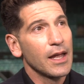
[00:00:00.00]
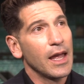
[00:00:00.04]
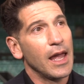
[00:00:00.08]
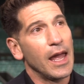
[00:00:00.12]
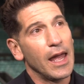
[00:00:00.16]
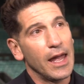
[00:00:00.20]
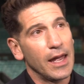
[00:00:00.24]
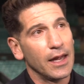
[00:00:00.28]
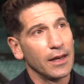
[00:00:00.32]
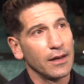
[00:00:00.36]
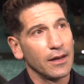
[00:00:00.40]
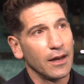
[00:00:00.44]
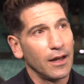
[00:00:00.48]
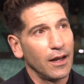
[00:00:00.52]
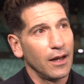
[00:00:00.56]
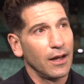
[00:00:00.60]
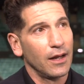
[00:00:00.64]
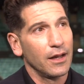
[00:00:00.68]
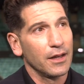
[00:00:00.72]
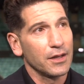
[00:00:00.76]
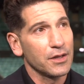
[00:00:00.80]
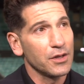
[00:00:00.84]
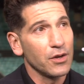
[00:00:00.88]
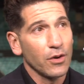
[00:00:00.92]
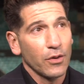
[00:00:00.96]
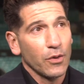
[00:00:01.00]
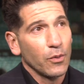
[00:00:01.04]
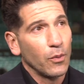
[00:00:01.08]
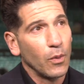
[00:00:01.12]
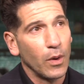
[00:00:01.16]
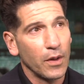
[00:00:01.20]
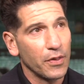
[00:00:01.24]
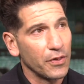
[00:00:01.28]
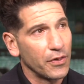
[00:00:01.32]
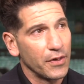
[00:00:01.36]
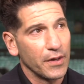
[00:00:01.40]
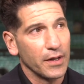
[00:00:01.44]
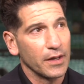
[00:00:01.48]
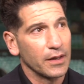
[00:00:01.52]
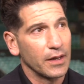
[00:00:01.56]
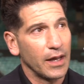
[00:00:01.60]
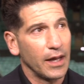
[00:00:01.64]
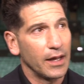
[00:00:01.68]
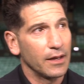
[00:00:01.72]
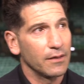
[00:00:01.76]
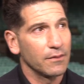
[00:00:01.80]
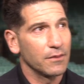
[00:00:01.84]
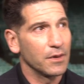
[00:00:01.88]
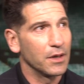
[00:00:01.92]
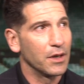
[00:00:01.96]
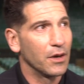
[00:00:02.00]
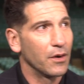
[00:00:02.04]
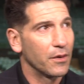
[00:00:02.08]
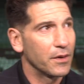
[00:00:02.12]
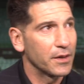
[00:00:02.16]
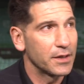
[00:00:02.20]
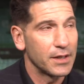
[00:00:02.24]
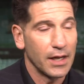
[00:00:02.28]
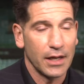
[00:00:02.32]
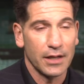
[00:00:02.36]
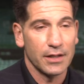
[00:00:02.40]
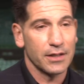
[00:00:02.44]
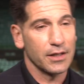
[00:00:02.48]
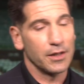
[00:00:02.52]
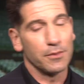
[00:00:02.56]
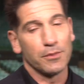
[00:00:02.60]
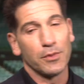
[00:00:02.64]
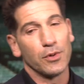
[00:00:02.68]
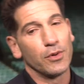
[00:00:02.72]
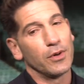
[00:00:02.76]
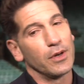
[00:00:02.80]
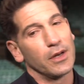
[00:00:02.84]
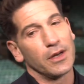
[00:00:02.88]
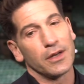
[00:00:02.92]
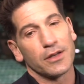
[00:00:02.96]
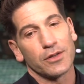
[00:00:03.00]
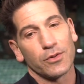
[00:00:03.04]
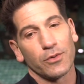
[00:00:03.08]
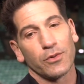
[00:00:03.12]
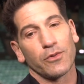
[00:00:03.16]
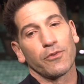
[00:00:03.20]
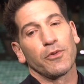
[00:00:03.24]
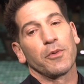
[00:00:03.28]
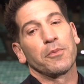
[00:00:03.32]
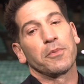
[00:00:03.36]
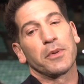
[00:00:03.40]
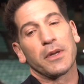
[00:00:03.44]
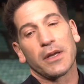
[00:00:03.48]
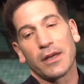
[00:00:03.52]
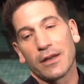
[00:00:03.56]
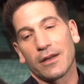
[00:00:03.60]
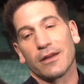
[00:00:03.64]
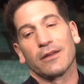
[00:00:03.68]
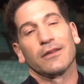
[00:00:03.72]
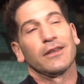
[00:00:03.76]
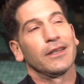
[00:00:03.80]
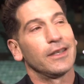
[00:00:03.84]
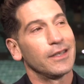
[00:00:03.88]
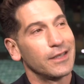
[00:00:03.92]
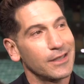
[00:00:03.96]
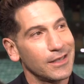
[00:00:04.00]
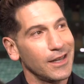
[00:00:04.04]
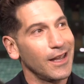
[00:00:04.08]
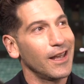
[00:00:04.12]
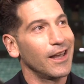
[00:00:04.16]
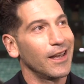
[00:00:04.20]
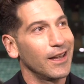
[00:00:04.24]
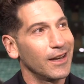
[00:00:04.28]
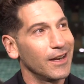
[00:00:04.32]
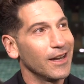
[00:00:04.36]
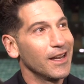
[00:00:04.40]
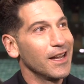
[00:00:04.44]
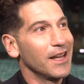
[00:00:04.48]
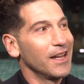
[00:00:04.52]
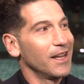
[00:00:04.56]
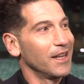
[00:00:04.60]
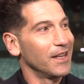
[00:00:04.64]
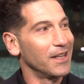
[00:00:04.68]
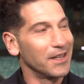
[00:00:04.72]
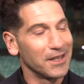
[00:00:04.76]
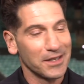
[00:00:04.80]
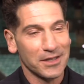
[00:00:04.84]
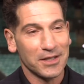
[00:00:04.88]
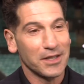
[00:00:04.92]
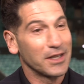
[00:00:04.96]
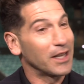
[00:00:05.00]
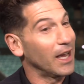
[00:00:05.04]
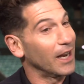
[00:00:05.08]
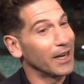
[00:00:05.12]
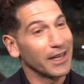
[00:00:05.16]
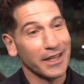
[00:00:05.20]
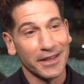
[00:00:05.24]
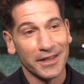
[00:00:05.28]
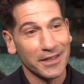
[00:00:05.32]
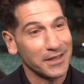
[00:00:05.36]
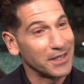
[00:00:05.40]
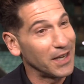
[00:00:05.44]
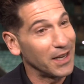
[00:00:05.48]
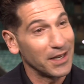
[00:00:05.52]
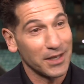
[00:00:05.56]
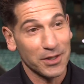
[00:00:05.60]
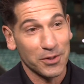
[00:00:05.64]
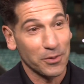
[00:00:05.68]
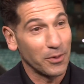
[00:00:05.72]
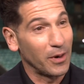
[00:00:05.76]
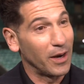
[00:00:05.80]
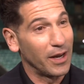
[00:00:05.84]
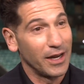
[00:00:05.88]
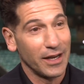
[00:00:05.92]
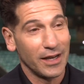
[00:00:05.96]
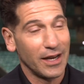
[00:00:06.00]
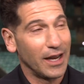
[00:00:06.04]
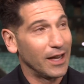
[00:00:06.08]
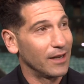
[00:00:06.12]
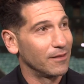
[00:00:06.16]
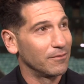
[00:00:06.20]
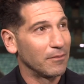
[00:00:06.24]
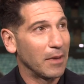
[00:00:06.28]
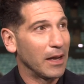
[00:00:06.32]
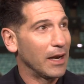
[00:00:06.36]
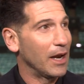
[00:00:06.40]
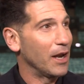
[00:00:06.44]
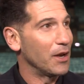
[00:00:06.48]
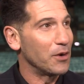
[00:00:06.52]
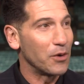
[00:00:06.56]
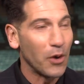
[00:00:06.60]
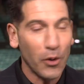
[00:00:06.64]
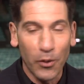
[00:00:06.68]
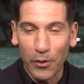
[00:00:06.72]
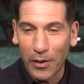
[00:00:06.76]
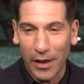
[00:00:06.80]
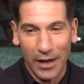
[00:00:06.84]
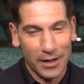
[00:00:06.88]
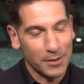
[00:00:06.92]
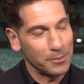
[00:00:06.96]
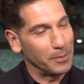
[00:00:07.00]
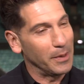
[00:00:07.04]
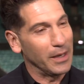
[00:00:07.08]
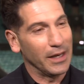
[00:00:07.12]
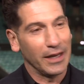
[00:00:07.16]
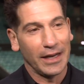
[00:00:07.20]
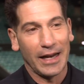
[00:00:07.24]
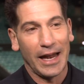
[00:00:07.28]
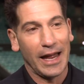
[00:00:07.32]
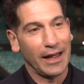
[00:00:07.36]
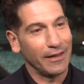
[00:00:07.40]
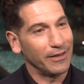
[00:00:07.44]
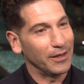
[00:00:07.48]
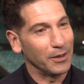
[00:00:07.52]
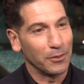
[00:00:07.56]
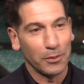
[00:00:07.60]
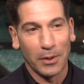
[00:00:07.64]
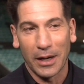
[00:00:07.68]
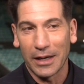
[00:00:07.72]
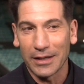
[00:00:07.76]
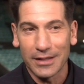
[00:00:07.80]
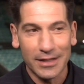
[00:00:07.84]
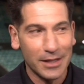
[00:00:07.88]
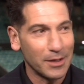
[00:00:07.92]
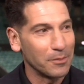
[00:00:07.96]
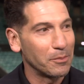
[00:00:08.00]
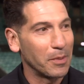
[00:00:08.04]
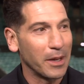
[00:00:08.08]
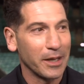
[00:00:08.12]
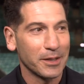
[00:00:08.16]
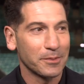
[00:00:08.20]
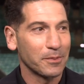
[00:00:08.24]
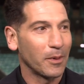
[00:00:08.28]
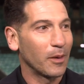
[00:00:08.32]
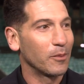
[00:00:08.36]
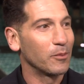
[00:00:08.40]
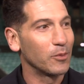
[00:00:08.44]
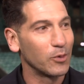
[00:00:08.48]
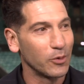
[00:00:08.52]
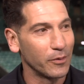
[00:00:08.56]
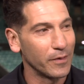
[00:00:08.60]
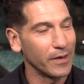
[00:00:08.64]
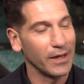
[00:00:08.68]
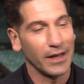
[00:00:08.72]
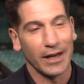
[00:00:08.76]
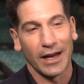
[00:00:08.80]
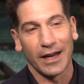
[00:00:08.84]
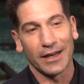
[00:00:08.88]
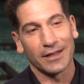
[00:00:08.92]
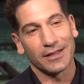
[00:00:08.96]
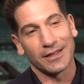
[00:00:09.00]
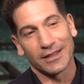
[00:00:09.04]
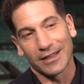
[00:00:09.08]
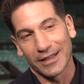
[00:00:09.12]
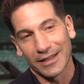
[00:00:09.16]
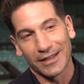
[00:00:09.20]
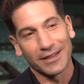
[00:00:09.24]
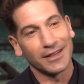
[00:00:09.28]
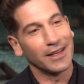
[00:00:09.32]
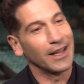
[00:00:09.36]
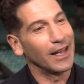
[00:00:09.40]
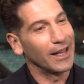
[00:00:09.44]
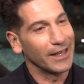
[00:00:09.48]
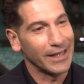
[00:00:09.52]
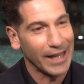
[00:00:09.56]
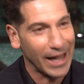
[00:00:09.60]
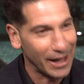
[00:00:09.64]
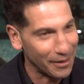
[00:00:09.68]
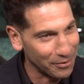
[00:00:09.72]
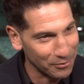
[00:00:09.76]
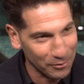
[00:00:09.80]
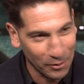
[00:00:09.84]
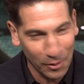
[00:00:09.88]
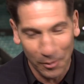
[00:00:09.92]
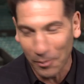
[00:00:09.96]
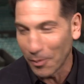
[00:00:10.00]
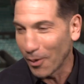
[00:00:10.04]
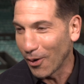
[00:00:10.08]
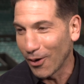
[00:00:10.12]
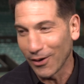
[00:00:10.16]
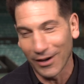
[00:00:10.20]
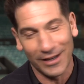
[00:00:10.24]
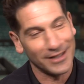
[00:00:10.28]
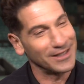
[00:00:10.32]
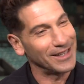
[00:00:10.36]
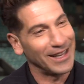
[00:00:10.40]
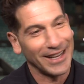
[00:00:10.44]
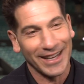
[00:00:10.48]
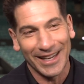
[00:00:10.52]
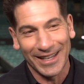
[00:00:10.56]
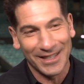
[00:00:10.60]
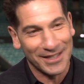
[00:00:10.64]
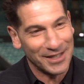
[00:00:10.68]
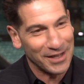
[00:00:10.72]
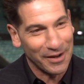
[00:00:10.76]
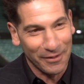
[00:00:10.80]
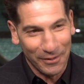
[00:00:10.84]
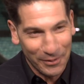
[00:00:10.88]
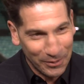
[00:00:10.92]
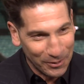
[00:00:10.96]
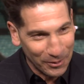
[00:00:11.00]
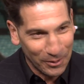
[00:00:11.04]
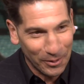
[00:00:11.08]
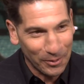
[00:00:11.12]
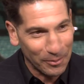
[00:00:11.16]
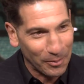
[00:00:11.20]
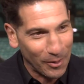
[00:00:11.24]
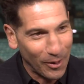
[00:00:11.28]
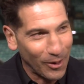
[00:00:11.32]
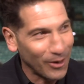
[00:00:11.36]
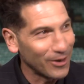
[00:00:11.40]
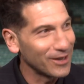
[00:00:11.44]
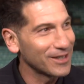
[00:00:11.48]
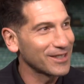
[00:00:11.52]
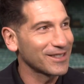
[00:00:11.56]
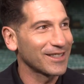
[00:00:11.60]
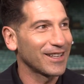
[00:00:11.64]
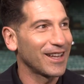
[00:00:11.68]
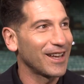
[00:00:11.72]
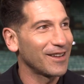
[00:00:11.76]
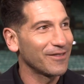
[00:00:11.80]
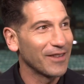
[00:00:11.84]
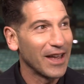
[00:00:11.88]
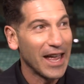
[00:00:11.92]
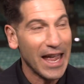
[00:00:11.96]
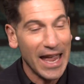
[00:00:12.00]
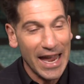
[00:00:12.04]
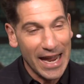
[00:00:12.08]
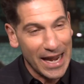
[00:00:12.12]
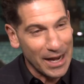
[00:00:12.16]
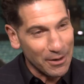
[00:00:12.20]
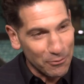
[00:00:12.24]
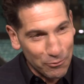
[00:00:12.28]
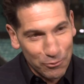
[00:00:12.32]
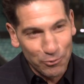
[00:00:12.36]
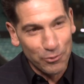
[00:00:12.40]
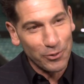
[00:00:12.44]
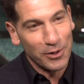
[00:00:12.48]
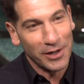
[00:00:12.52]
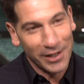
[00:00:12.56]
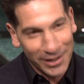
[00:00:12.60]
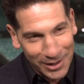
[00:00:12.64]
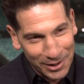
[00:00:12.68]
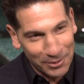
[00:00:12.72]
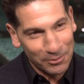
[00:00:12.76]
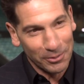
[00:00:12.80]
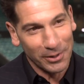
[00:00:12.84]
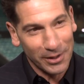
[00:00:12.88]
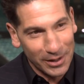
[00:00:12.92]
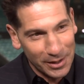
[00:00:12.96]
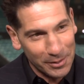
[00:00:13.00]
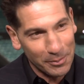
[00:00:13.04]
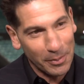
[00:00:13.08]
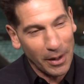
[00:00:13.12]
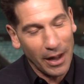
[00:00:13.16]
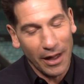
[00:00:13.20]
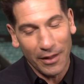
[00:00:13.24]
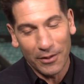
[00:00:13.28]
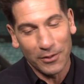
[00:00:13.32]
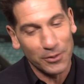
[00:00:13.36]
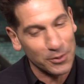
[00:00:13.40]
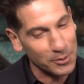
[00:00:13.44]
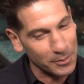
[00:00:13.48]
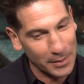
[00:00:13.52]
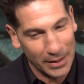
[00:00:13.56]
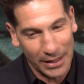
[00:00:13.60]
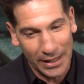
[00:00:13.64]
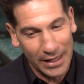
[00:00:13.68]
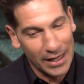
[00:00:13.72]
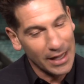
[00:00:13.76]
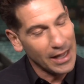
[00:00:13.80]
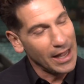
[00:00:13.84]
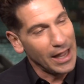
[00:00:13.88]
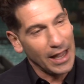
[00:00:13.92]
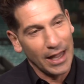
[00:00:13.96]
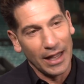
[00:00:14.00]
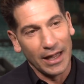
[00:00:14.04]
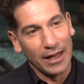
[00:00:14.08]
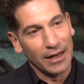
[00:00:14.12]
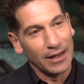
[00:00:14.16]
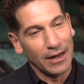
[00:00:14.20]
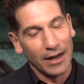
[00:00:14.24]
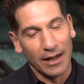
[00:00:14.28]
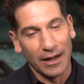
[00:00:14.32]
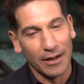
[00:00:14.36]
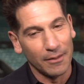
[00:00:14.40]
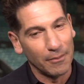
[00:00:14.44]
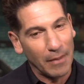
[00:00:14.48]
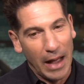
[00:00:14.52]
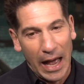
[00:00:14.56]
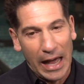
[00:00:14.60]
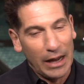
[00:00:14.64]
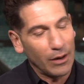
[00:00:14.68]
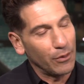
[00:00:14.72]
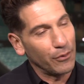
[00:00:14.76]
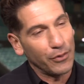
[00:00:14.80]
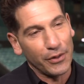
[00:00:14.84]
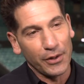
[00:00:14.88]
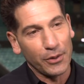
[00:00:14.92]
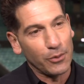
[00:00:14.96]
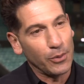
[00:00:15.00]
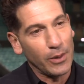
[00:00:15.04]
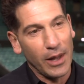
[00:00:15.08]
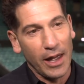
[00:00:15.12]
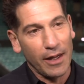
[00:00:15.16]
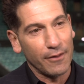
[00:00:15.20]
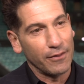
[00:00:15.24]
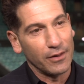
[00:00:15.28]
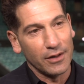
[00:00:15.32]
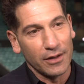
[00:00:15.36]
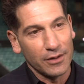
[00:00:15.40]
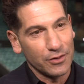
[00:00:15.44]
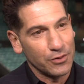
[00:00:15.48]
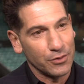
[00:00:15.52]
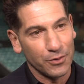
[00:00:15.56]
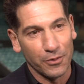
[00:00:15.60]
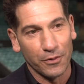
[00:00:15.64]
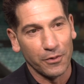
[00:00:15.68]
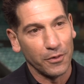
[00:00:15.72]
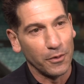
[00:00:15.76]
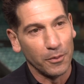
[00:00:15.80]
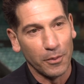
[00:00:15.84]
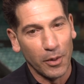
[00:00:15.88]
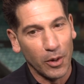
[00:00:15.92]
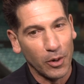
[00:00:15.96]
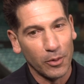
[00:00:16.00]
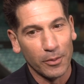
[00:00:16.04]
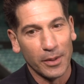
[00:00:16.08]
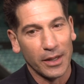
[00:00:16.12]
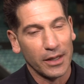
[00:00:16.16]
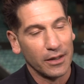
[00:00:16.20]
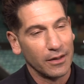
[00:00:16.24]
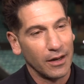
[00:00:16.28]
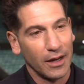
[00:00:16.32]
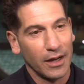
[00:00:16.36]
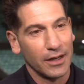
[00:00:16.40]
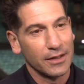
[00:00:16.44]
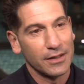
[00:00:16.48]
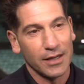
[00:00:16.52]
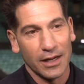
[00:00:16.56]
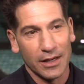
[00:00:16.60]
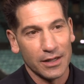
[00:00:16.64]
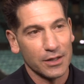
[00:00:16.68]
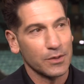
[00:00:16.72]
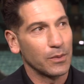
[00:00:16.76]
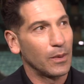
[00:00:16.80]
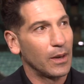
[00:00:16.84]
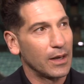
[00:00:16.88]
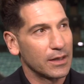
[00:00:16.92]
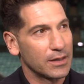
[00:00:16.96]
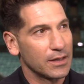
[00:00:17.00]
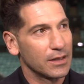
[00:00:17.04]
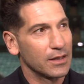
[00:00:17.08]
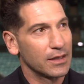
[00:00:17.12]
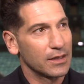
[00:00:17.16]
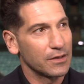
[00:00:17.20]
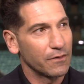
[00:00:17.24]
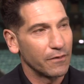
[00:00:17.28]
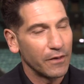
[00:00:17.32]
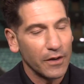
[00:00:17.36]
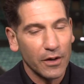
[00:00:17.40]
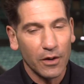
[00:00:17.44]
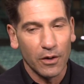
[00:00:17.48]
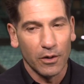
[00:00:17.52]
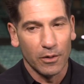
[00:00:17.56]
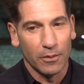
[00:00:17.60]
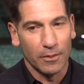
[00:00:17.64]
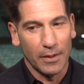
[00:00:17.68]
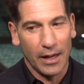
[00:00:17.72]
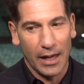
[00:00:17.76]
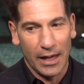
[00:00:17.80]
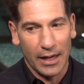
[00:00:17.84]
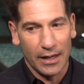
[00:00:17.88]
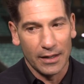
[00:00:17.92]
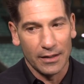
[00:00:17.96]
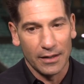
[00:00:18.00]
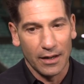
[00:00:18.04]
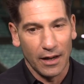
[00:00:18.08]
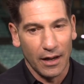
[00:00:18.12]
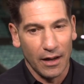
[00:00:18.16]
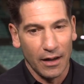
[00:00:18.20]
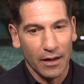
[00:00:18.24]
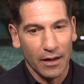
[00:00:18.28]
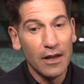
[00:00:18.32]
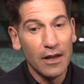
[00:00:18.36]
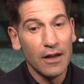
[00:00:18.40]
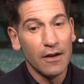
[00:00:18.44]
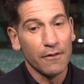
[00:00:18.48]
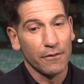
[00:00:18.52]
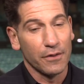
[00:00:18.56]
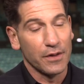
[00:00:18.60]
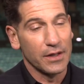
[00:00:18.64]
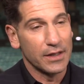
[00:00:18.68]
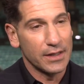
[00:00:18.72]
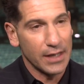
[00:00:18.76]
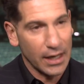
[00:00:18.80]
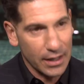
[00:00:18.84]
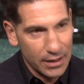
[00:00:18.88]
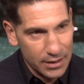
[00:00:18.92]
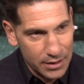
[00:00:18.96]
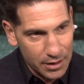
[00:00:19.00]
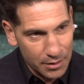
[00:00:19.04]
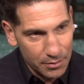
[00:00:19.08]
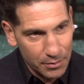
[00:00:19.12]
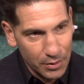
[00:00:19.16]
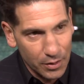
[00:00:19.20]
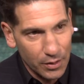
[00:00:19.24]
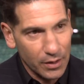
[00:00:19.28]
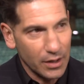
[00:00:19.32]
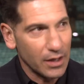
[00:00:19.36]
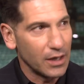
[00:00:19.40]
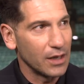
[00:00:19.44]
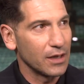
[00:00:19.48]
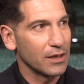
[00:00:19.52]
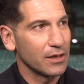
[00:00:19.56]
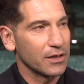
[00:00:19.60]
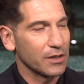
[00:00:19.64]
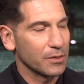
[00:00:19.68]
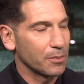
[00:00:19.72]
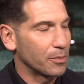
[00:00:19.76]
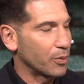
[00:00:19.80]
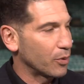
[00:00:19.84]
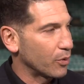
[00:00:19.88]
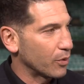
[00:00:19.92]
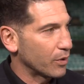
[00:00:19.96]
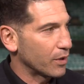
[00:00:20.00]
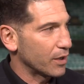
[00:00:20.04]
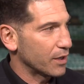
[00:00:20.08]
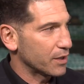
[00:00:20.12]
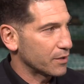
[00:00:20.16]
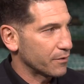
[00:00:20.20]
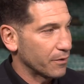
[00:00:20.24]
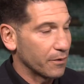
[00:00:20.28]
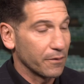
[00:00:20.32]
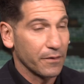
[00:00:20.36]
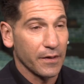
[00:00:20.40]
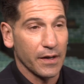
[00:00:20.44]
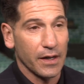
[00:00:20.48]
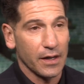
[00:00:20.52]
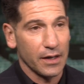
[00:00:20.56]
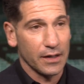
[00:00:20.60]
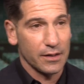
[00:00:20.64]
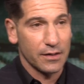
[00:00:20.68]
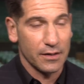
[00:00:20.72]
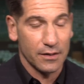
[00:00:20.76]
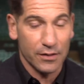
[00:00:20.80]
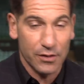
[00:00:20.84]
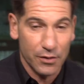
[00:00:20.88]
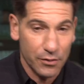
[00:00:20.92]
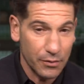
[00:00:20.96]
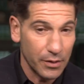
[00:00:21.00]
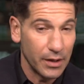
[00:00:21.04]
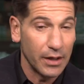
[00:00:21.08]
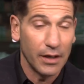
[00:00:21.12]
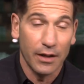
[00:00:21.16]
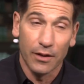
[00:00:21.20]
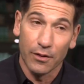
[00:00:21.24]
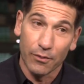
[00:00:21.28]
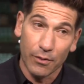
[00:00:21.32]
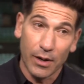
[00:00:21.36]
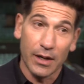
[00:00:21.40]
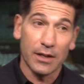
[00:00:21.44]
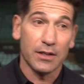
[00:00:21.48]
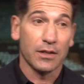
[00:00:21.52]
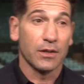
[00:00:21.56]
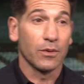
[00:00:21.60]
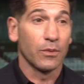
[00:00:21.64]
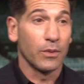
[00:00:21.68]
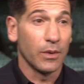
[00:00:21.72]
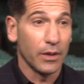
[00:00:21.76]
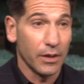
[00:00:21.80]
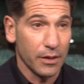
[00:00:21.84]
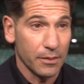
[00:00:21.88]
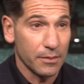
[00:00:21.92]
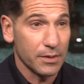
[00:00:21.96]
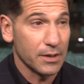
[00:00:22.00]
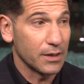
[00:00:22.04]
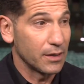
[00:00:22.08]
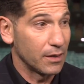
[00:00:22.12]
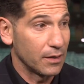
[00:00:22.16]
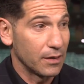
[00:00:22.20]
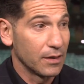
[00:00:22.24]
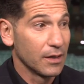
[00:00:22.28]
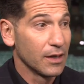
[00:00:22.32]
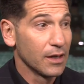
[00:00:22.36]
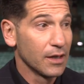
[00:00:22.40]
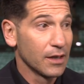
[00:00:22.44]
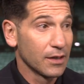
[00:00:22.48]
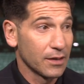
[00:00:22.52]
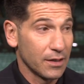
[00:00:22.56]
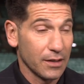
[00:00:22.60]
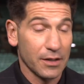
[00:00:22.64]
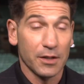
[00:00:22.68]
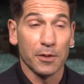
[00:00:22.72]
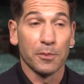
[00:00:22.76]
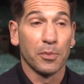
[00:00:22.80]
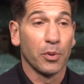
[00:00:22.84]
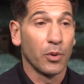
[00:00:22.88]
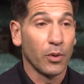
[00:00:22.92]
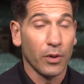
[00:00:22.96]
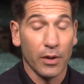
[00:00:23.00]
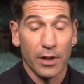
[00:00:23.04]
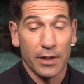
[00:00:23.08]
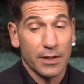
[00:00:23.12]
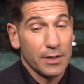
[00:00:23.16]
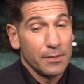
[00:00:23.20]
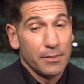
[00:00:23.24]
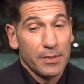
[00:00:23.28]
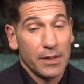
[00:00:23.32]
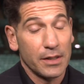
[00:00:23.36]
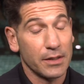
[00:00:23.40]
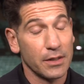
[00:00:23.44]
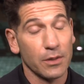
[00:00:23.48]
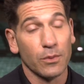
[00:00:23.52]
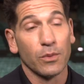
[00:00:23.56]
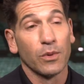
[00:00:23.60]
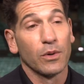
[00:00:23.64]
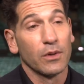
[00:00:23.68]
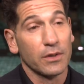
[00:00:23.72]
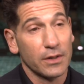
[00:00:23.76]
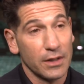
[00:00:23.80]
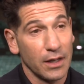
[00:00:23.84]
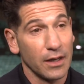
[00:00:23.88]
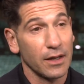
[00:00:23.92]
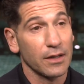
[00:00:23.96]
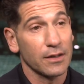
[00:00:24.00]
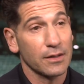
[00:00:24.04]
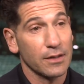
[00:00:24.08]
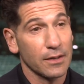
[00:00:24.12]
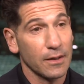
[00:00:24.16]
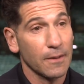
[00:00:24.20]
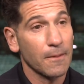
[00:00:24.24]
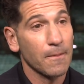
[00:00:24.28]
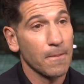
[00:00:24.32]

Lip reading: And, you know, the one thing that, you know, the tennis community sort of repeatedly said is got to get the tennis right. And I know that as being an athlete. When I see a baseball movie and I see a guy throw a ball and I say that guy's never thrown a ball in his life, it really, really bothers me. And I don't think we have an untruthful moment tennis-wise in this film. And for the tennis community to support us, for Venus and Serena and the rest of the Williams to support us, it means the world to us.